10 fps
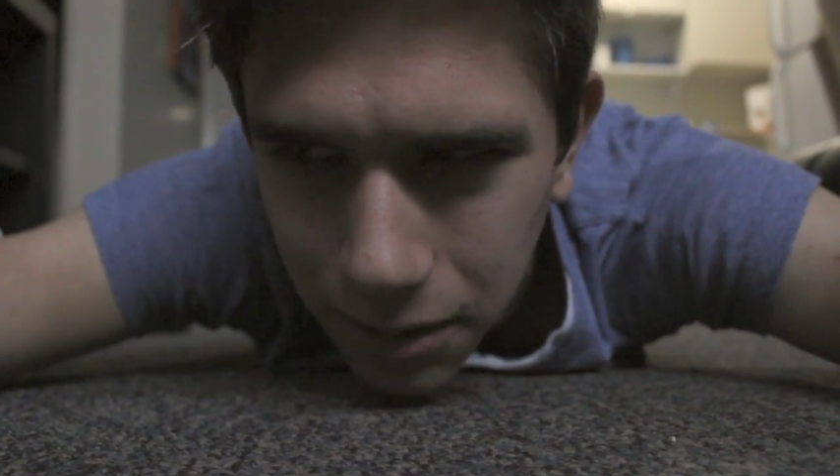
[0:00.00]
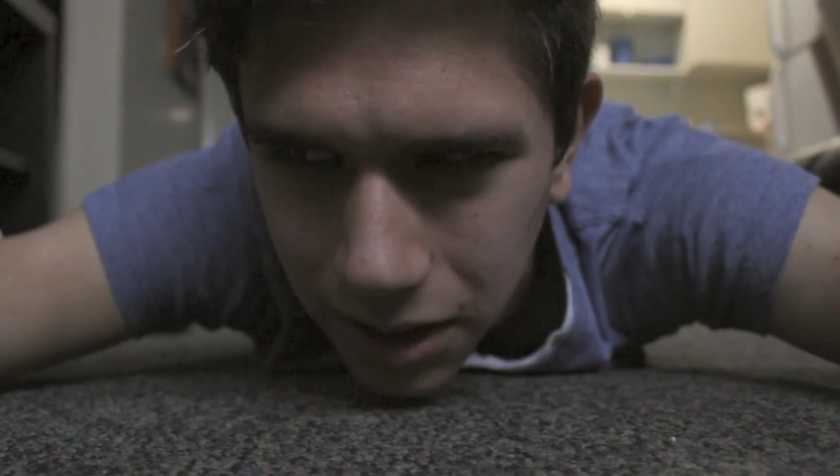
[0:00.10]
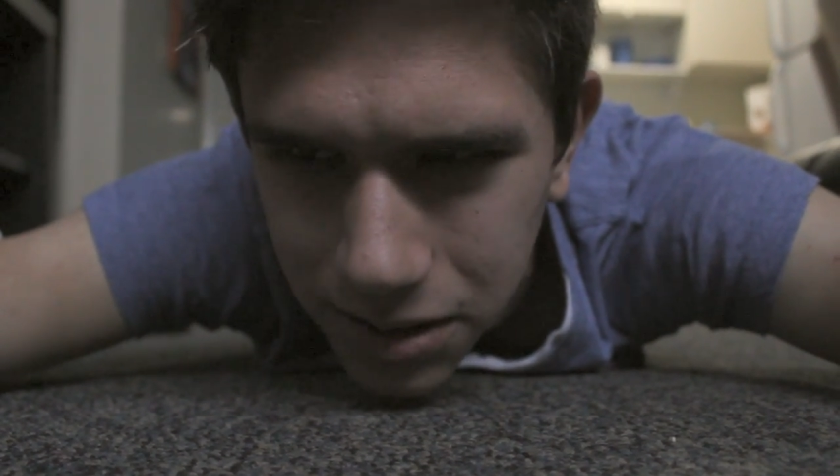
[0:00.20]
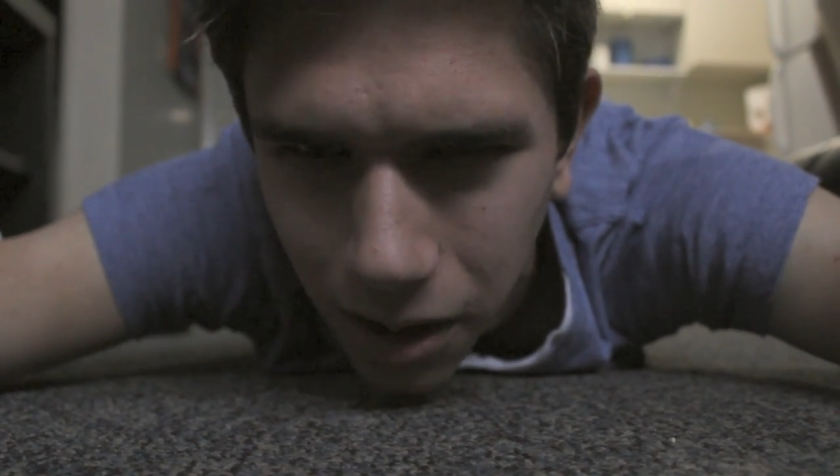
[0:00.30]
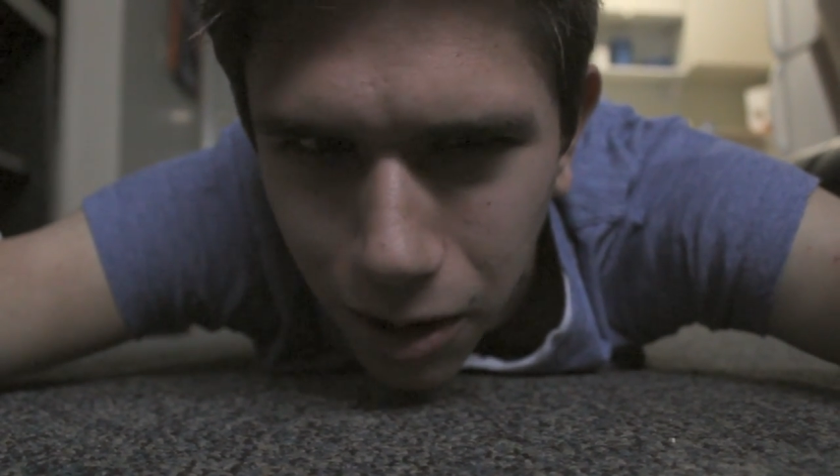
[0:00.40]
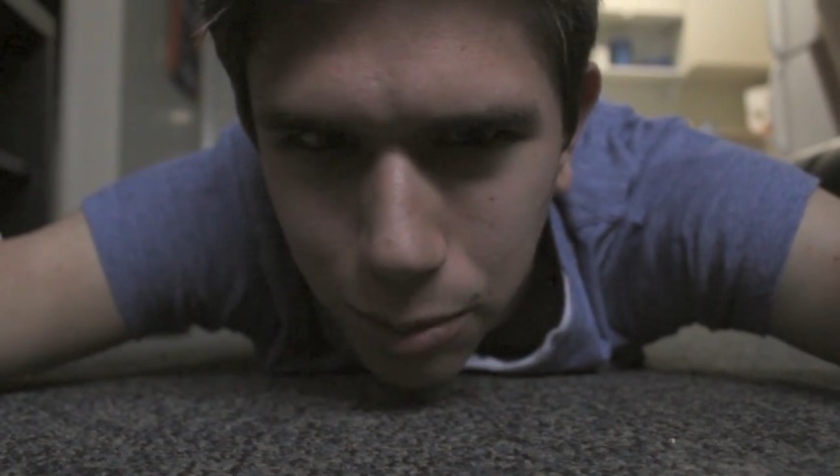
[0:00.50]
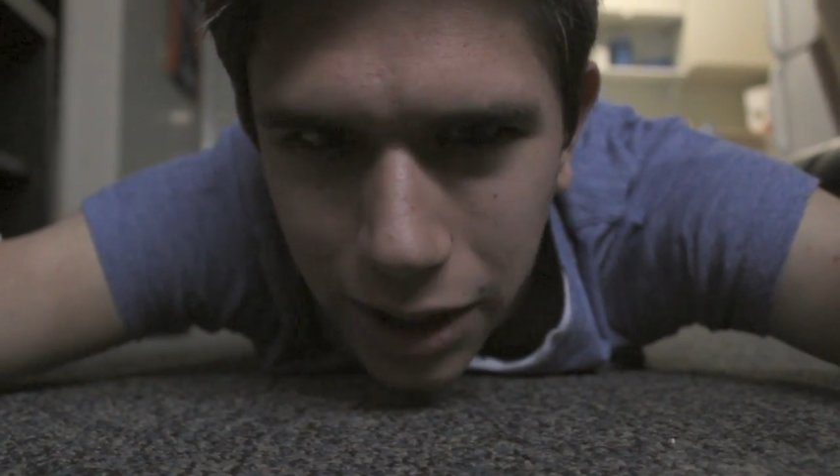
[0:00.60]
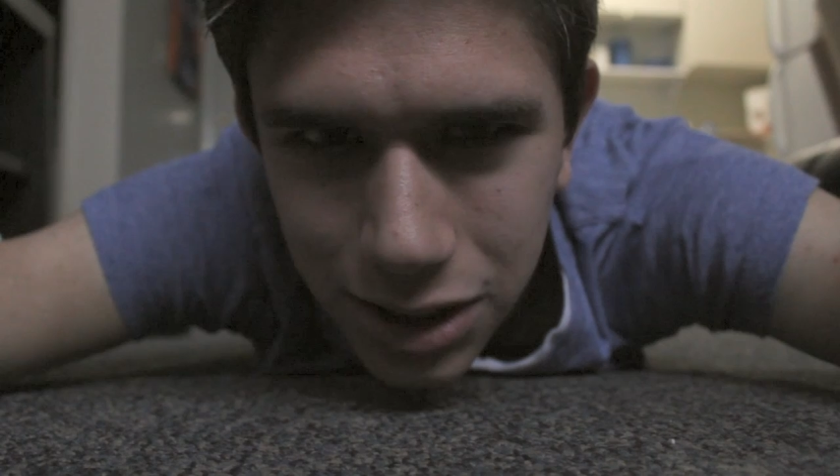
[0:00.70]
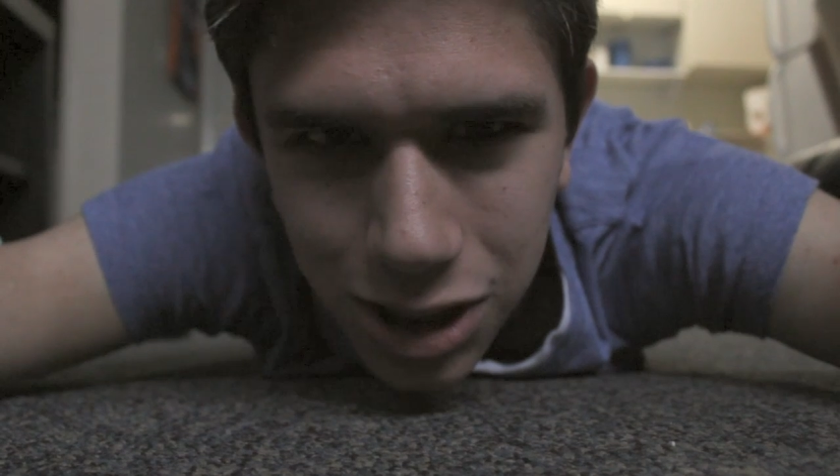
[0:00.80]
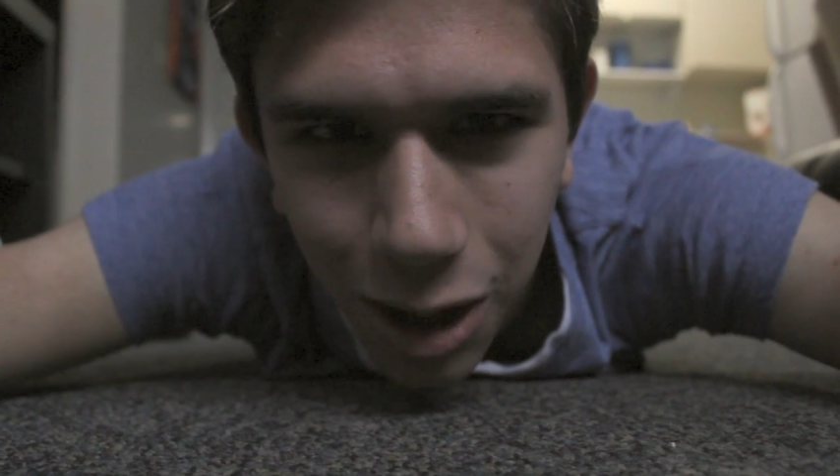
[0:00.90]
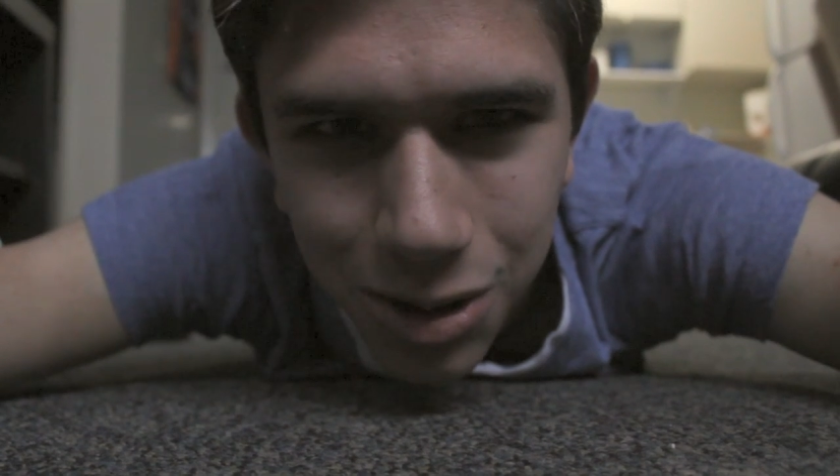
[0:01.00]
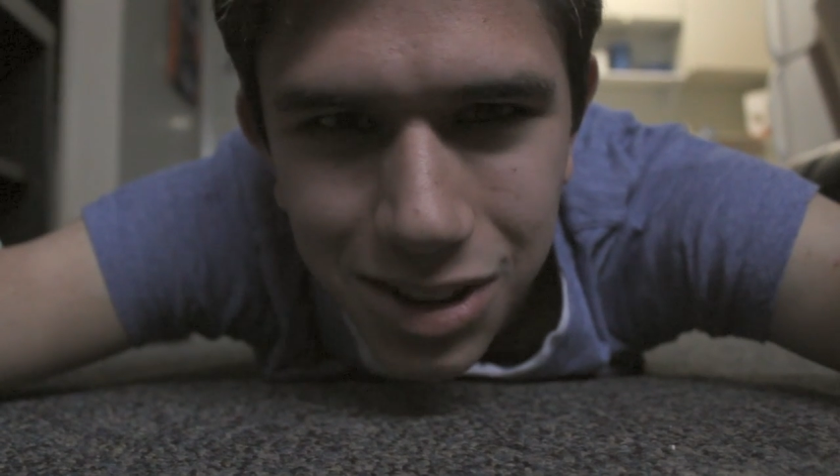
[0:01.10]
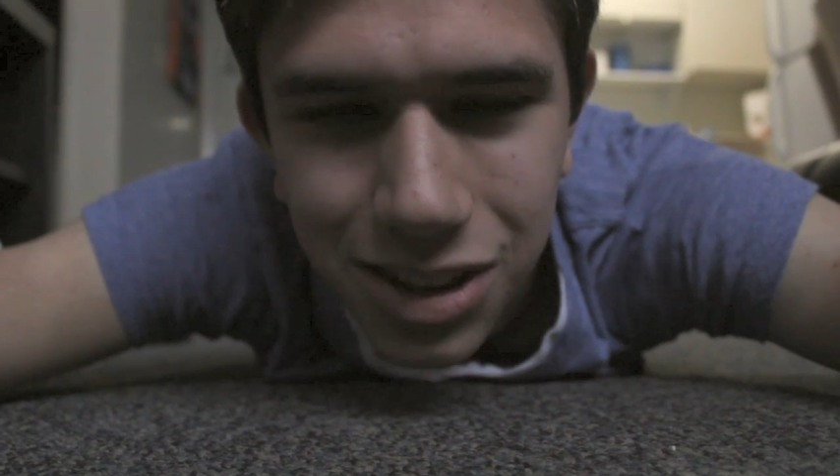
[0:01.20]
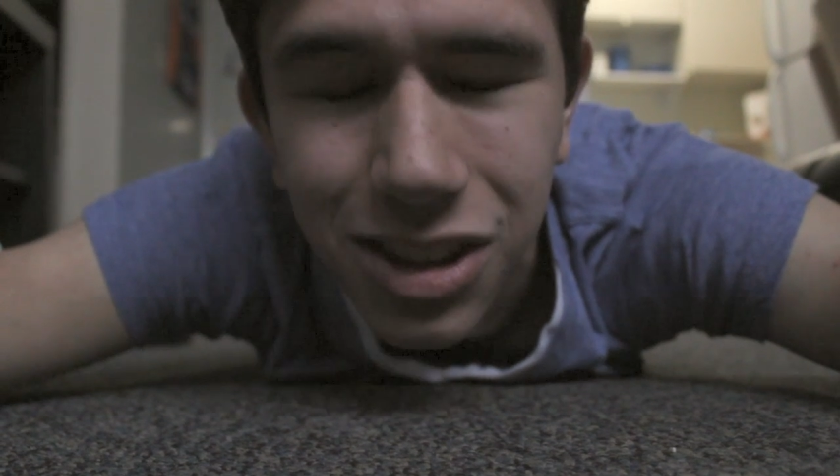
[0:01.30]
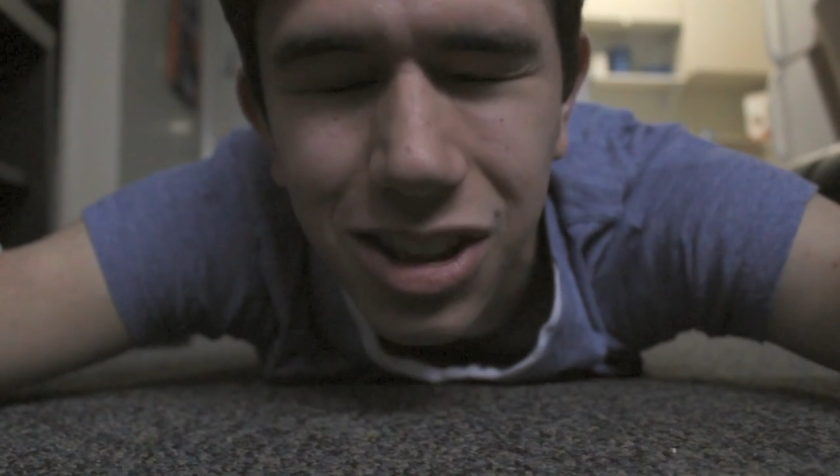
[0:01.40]
because all my jokes
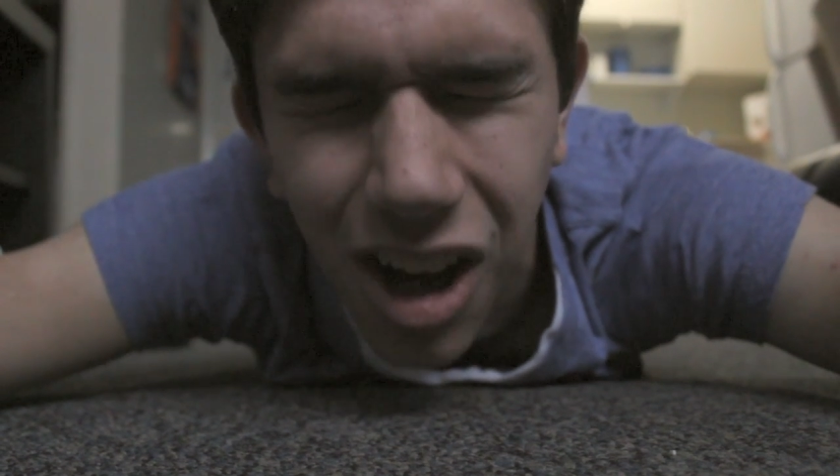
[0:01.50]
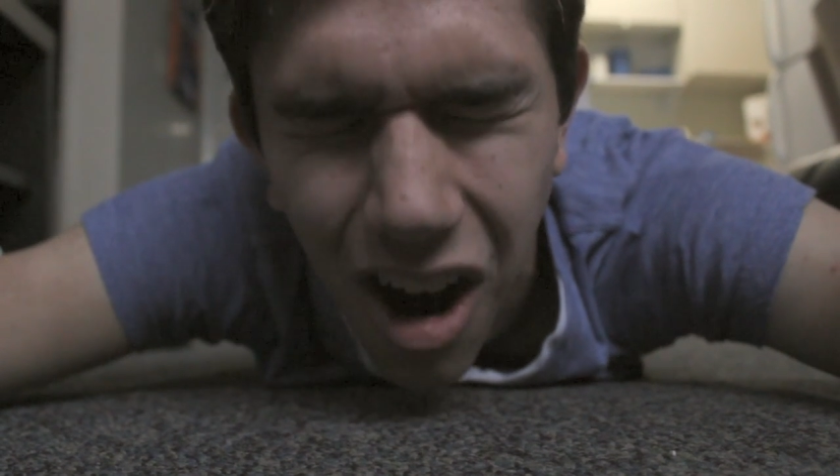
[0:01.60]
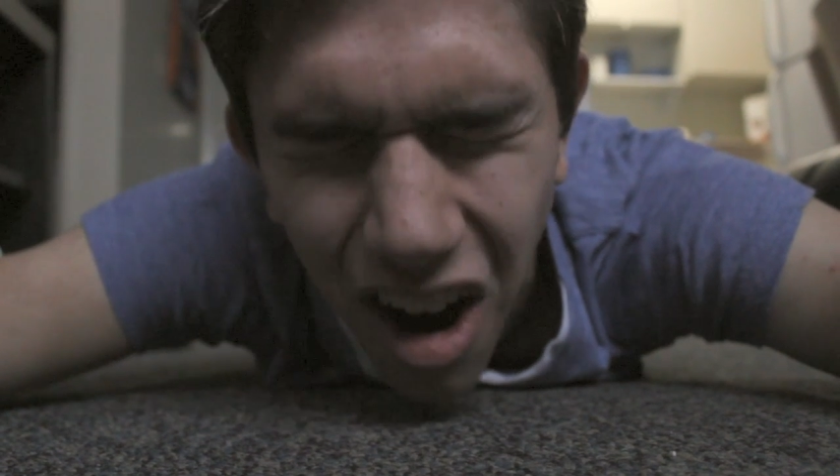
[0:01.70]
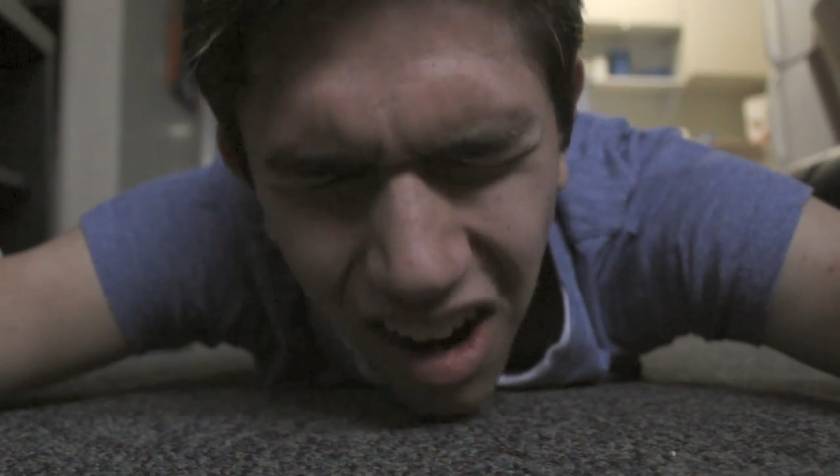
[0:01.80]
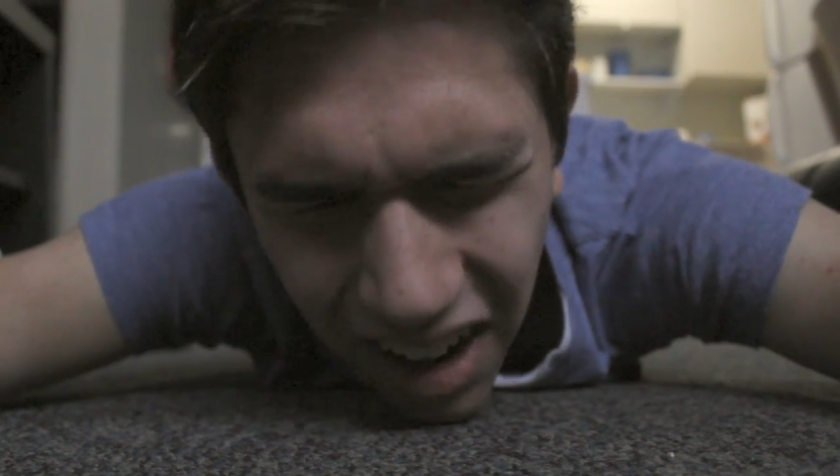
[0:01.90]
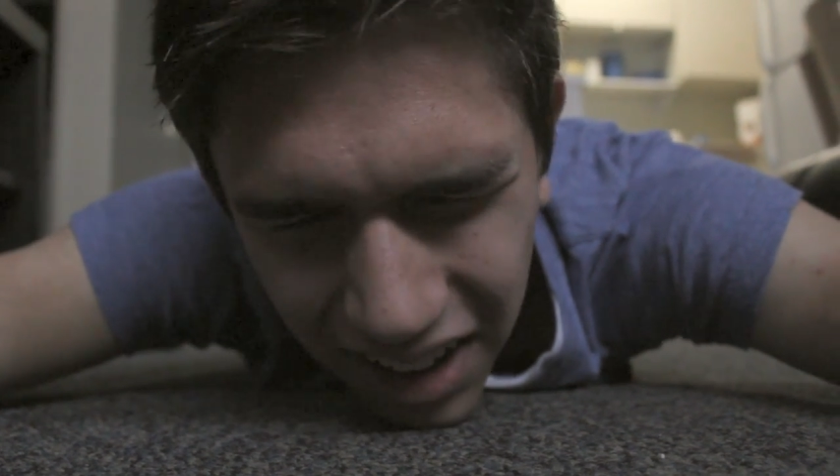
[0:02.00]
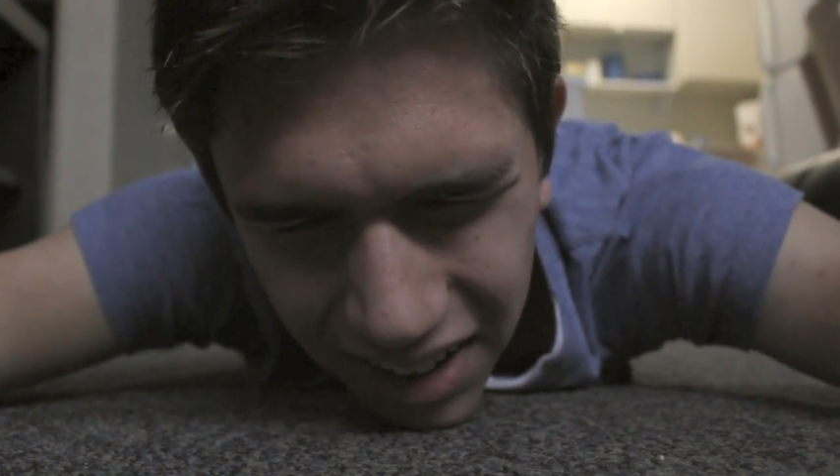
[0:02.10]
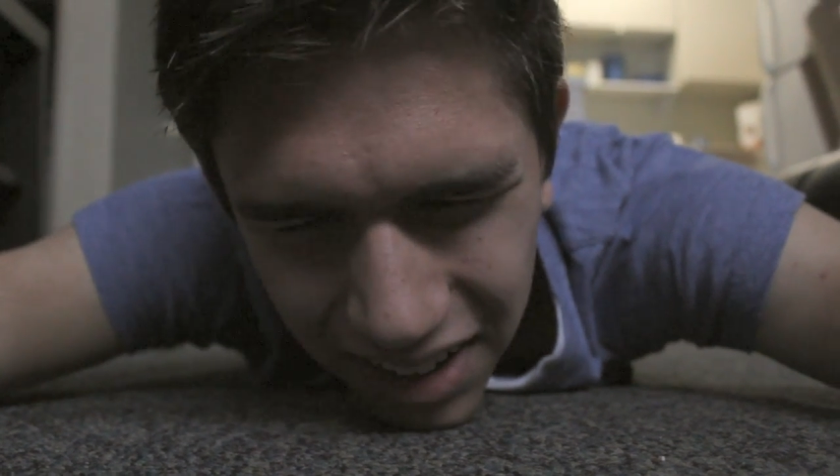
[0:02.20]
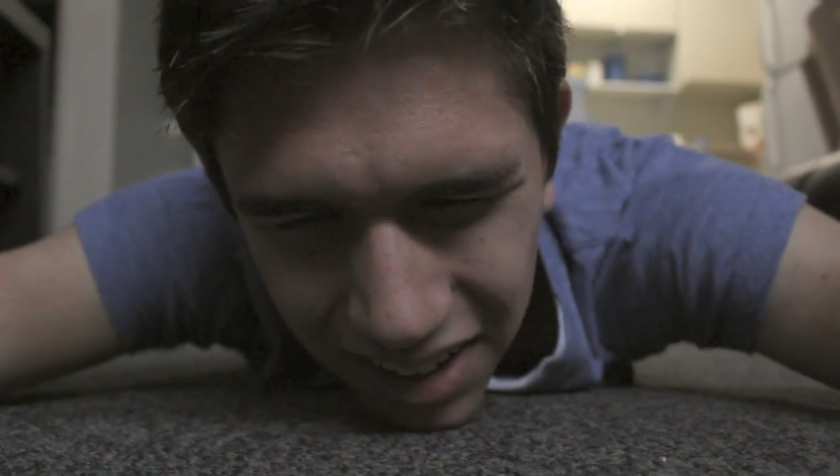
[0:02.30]
suck.